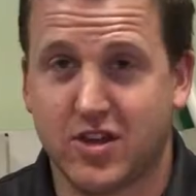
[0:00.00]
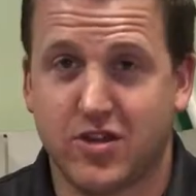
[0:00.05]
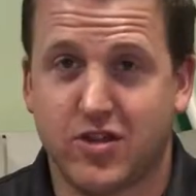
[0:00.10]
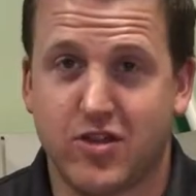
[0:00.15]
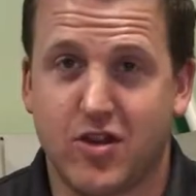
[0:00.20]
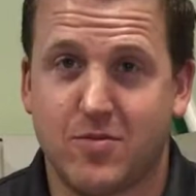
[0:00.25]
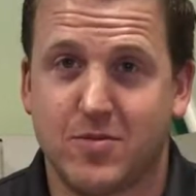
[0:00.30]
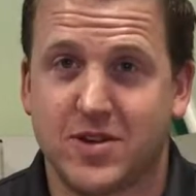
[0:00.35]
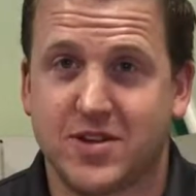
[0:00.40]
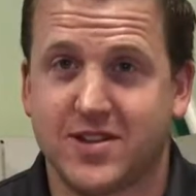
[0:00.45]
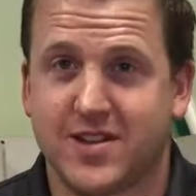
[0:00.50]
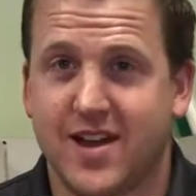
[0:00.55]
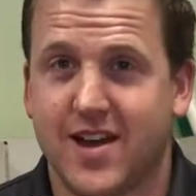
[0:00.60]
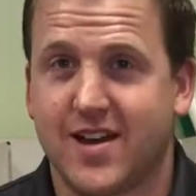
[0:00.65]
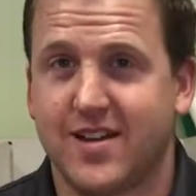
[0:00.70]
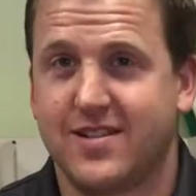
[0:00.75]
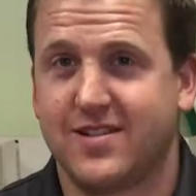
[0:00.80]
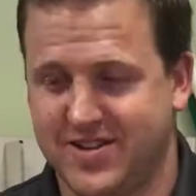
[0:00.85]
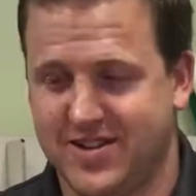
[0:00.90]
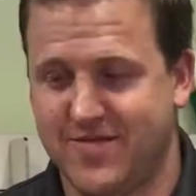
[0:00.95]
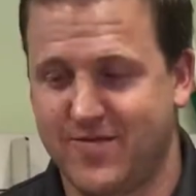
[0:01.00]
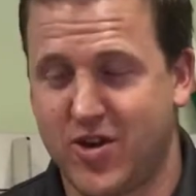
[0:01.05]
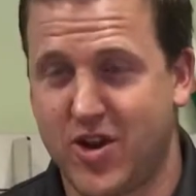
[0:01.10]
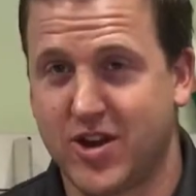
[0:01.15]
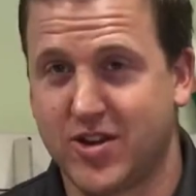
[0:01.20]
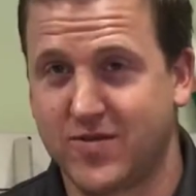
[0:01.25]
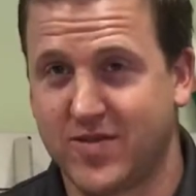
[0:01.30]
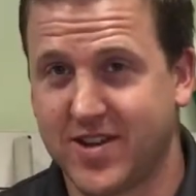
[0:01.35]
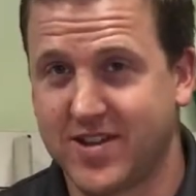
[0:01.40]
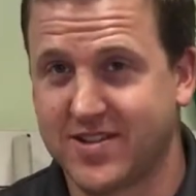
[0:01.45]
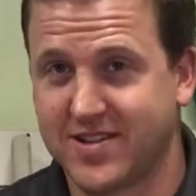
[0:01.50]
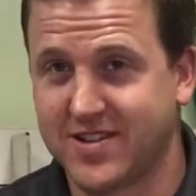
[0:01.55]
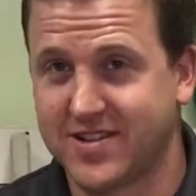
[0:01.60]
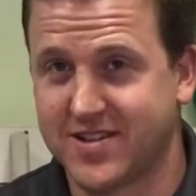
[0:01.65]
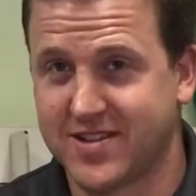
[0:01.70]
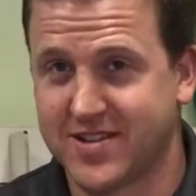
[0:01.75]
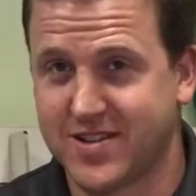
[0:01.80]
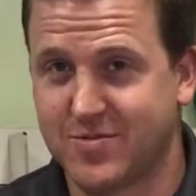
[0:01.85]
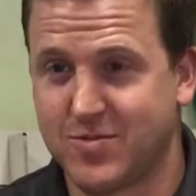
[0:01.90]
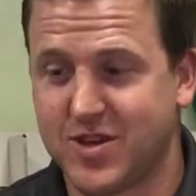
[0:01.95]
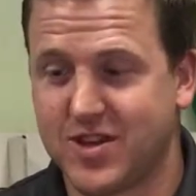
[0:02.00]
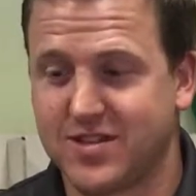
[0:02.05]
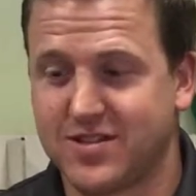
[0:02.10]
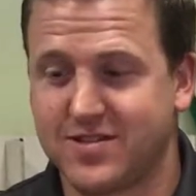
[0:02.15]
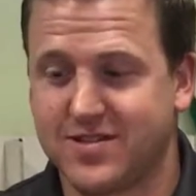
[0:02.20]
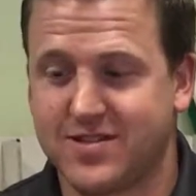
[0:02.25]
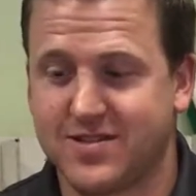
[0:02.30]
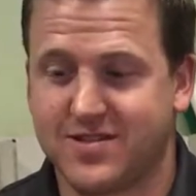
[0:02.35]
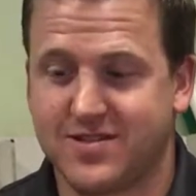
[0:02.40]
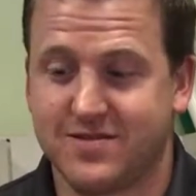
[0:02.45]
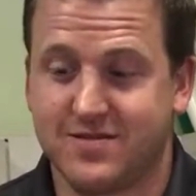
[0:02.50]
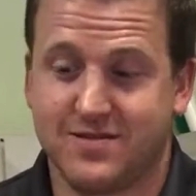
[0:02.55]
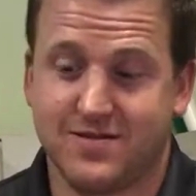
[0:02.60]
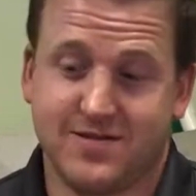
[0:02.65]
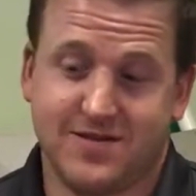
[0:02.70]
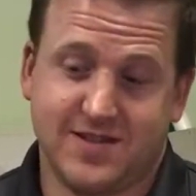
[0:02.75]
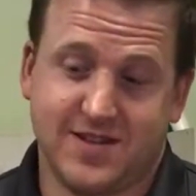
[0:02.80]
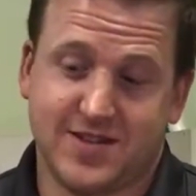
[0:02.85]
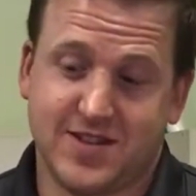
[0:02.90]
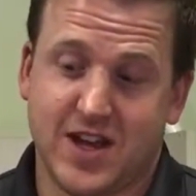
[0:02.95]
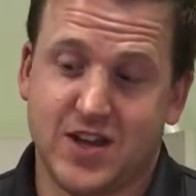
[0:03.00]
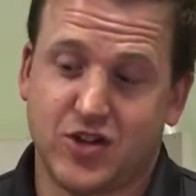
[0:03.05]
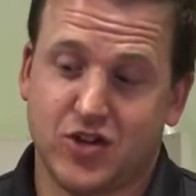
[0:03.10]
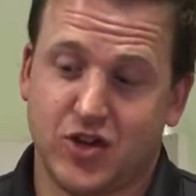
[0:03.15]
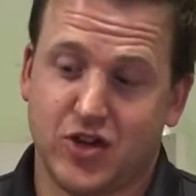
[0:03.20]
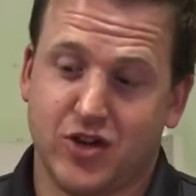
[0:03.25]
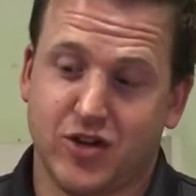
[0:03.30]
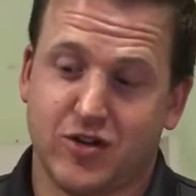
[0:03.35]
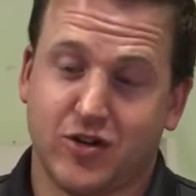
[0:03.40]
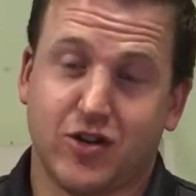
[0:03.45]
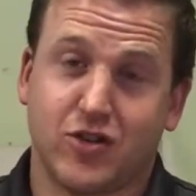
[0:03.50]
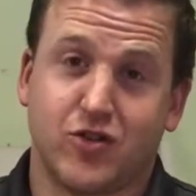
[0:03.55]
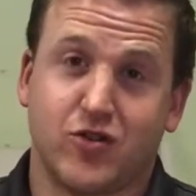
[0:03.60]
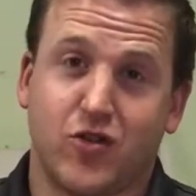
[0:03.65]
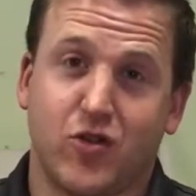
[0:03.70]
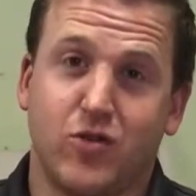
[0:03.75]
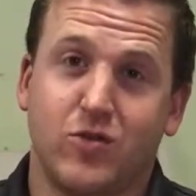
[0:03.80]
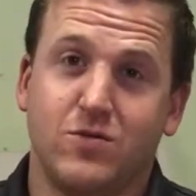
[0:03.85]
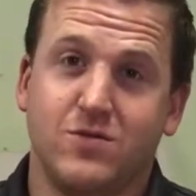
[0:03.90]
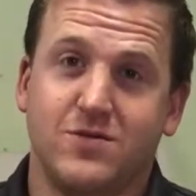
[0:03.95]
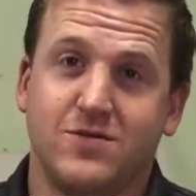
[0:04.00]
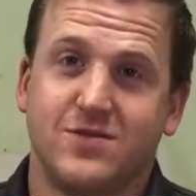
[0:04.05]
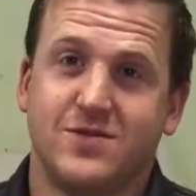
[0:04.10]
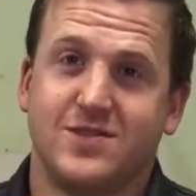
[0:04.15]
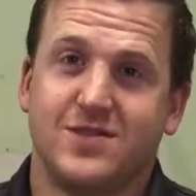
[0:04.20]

The thermostat of your HVAC system is essentially your control